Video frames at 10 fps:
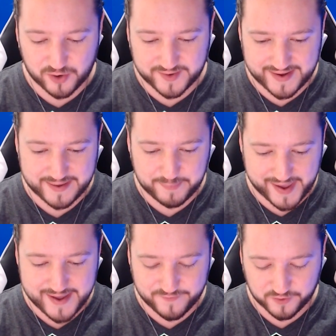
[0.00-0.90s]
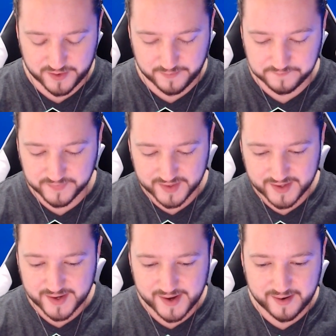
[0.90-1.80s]
okay paying for them.
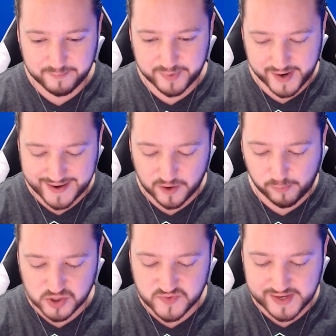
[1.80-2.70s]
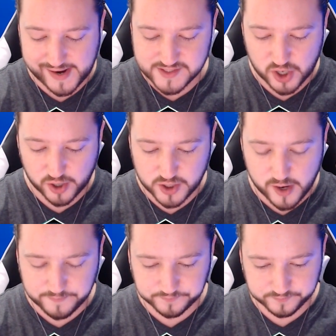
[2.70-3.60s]
Um, but I know most of you guys are
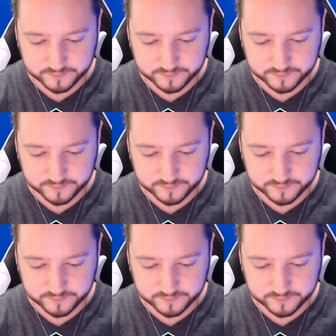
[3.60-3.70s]
not.